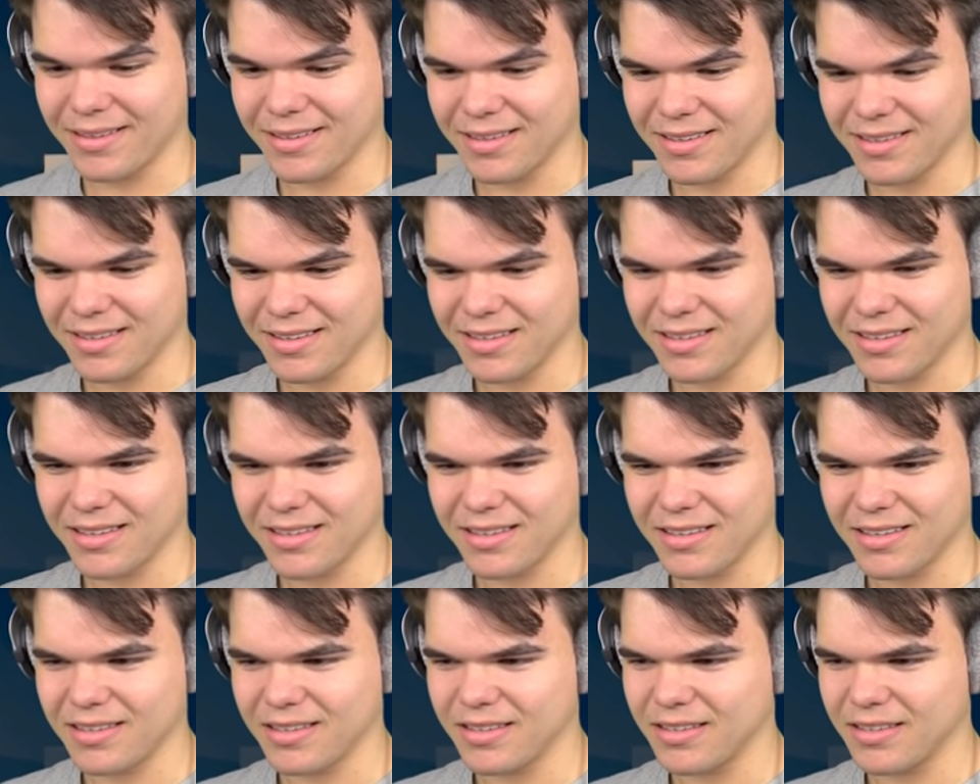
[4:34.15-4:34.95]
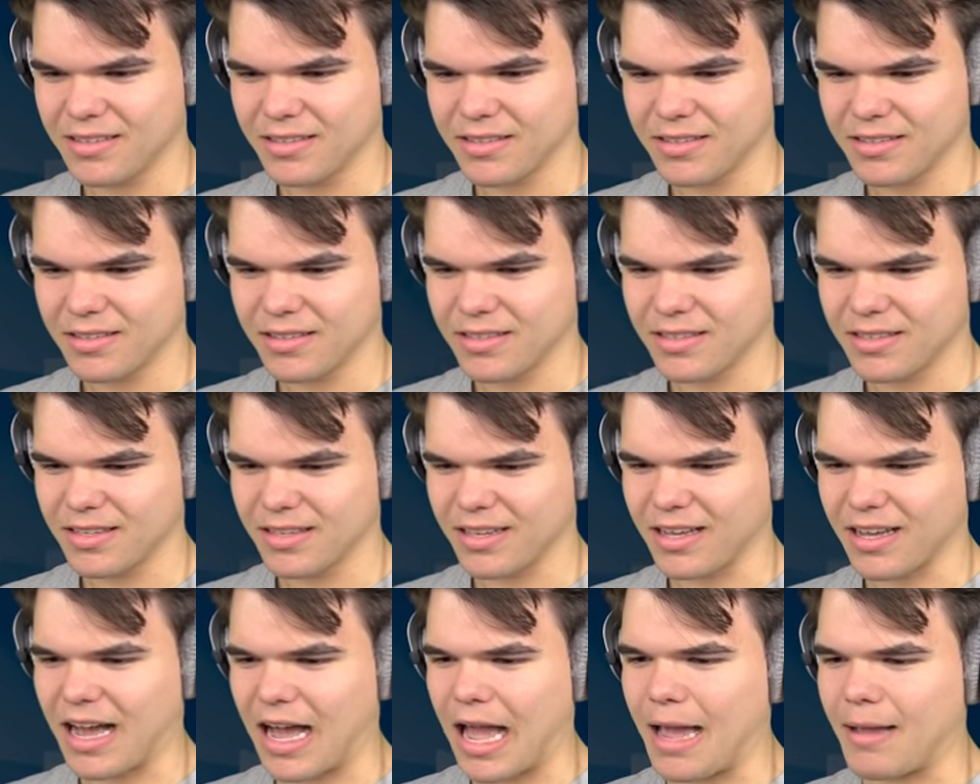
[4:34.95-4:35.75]
The hell? Jelly
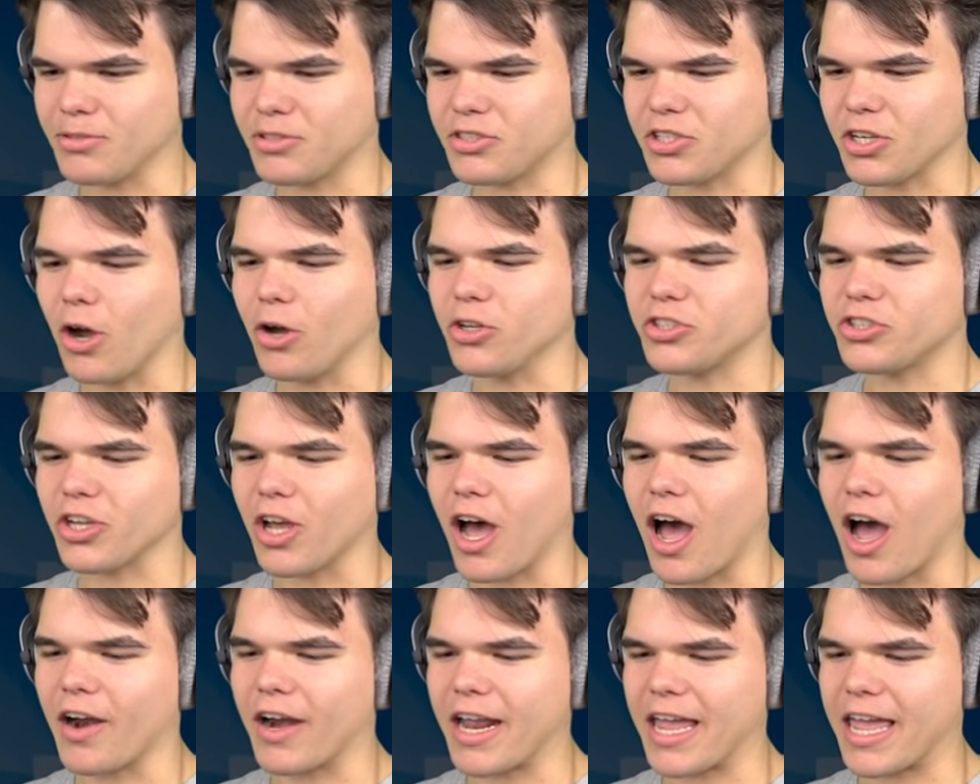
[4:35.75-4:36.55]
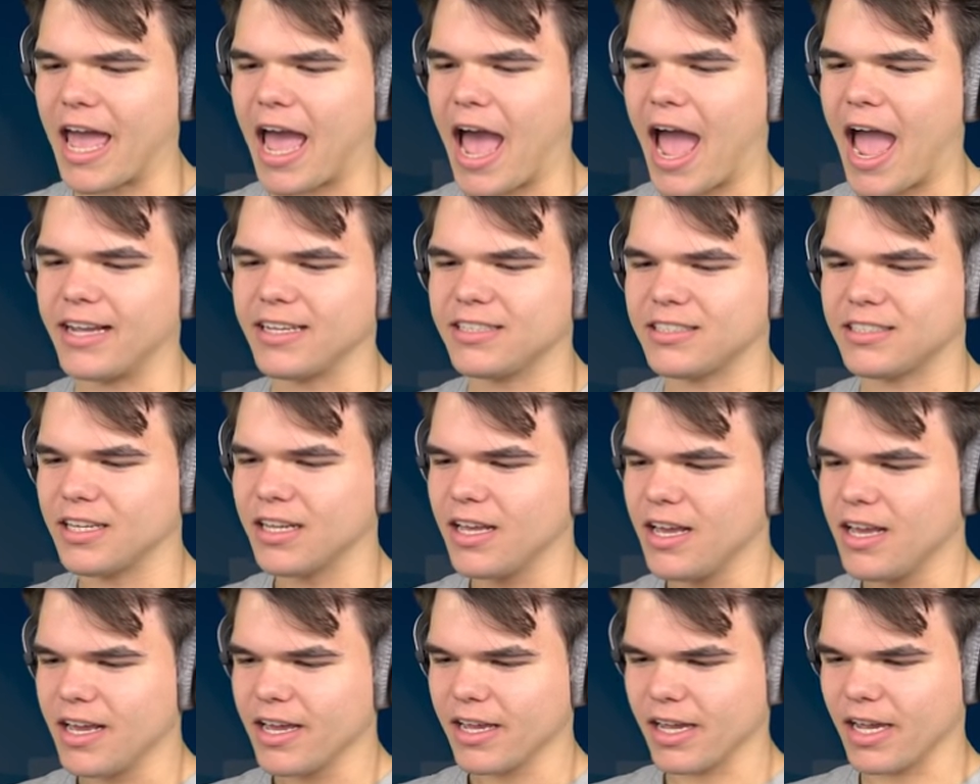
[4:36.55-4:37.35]
is so I'm so sorry, guys.
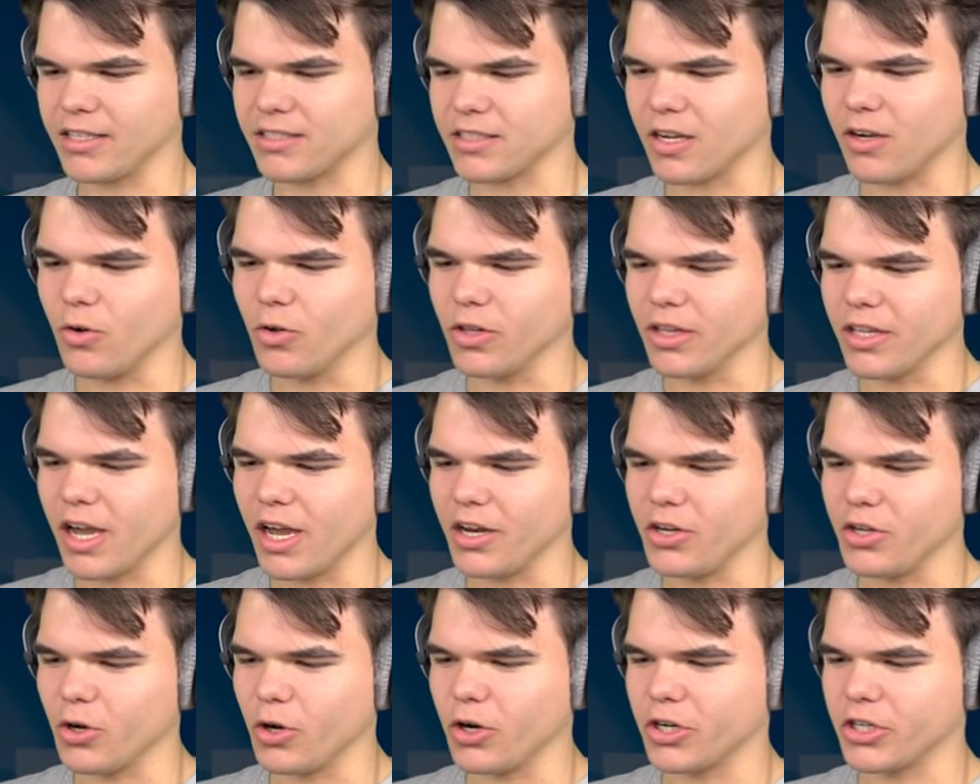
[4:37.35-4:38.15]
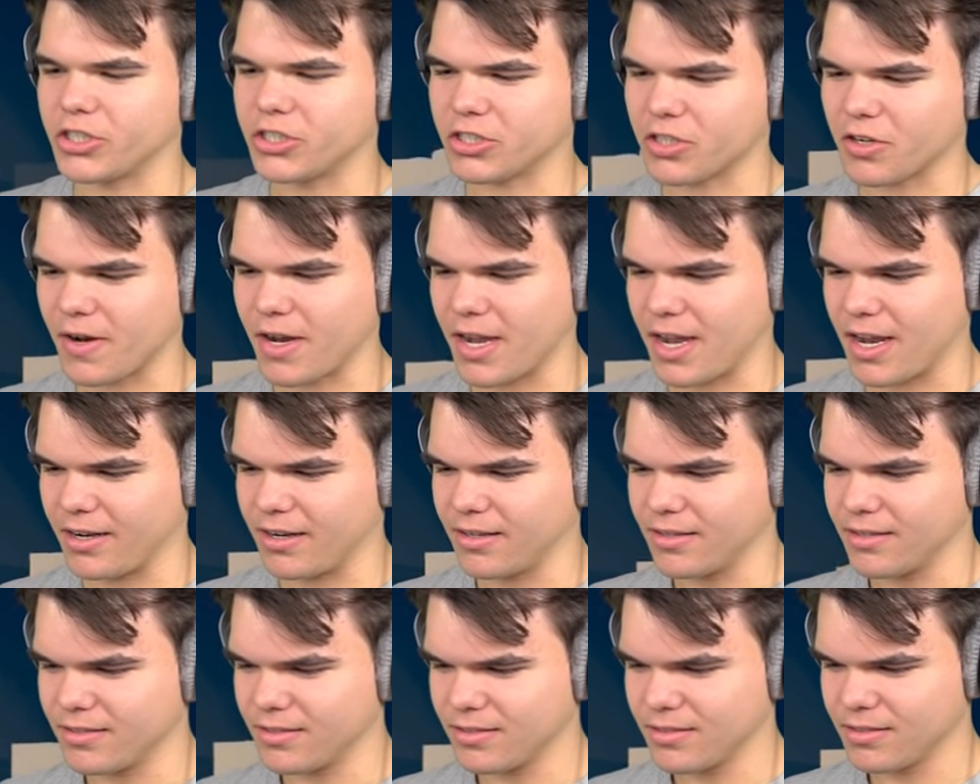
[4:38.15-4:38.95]
It's only on your screen.
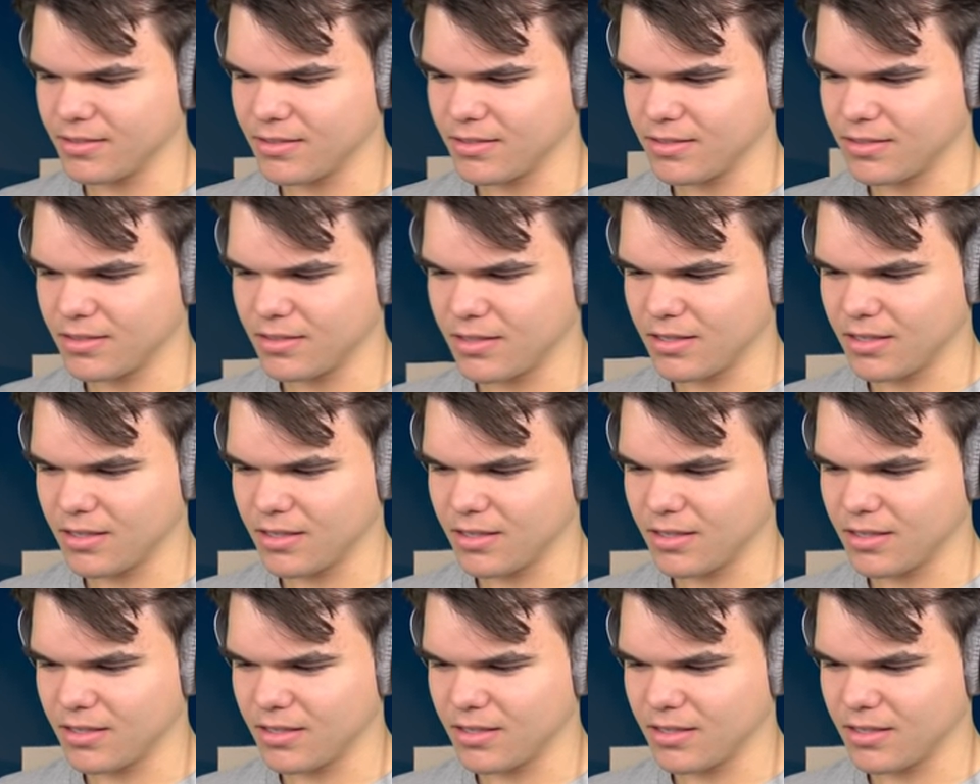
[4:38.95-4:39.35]
M16.